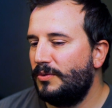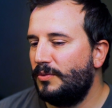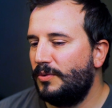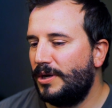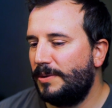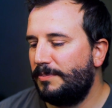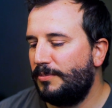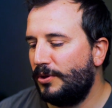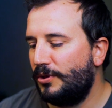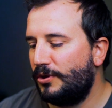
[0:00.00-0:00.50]

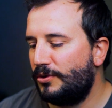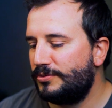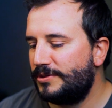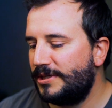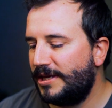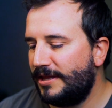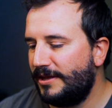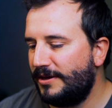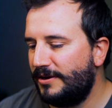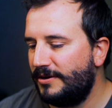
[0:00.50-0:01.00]
when I pull it all
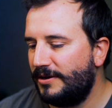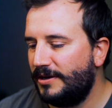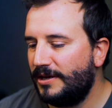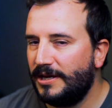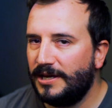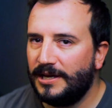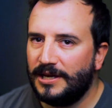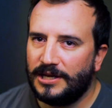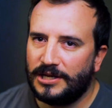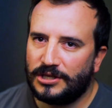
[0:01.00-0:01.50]
together.
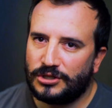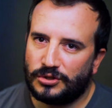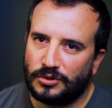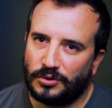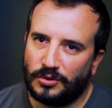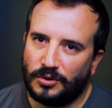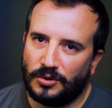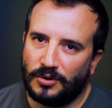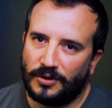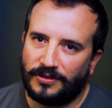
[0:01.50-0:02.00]

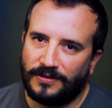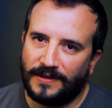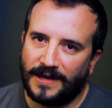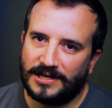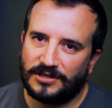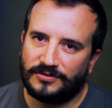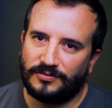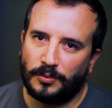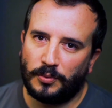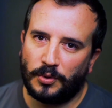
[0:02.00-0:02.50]
So
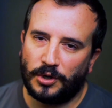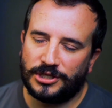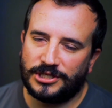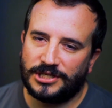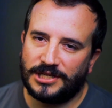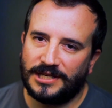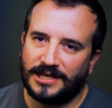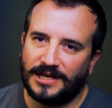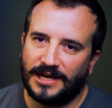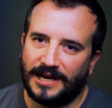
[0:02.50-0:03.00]
thanks for
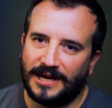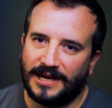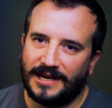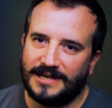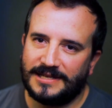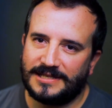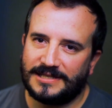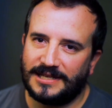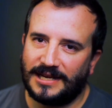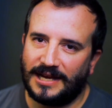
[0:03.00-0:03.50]
watching,
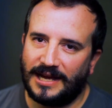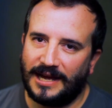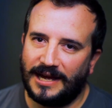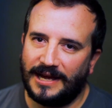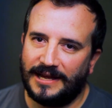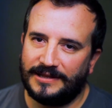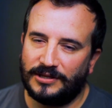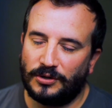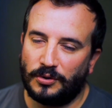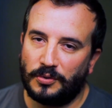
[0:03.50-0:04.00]
guys,
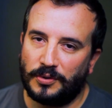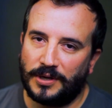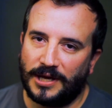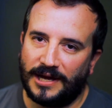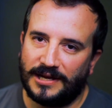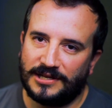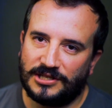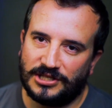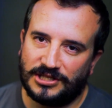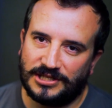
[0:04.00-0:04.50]
and I'll
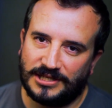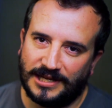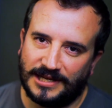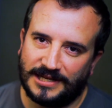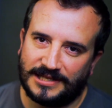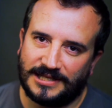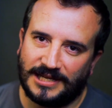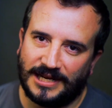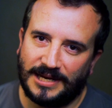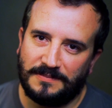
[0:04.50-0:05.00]
catch you
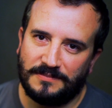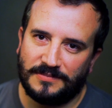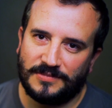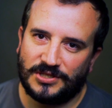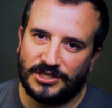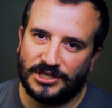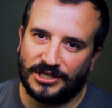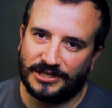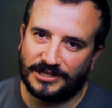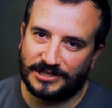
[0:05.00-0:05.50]
next time.
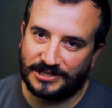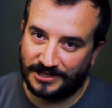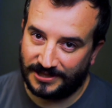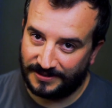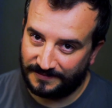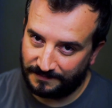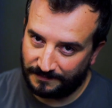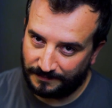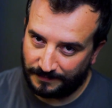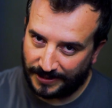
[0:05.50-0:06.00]
Cheers,
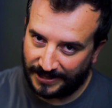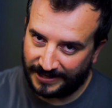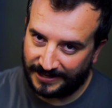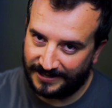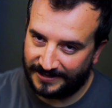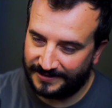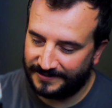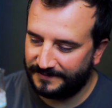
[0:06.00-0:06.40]
bye.